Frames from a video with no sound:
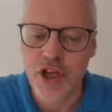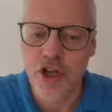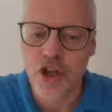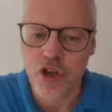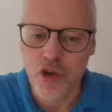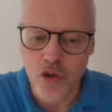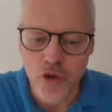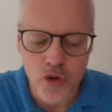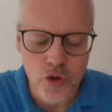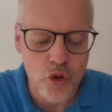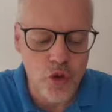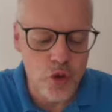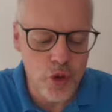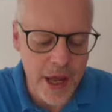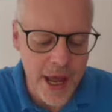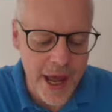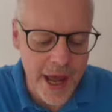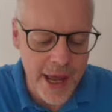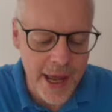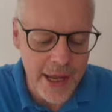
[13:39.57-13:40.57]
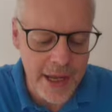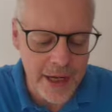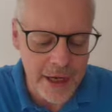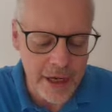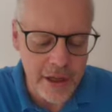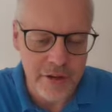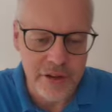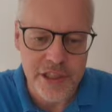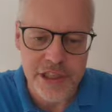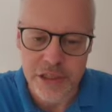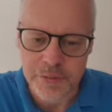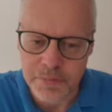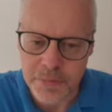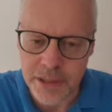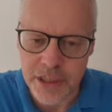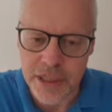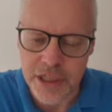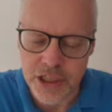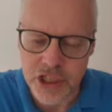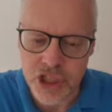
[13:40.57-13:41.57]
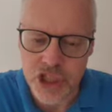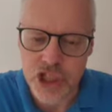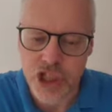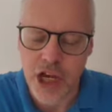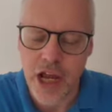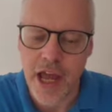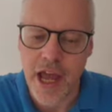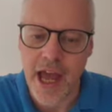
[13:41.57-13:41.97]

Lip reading: you could add the spinach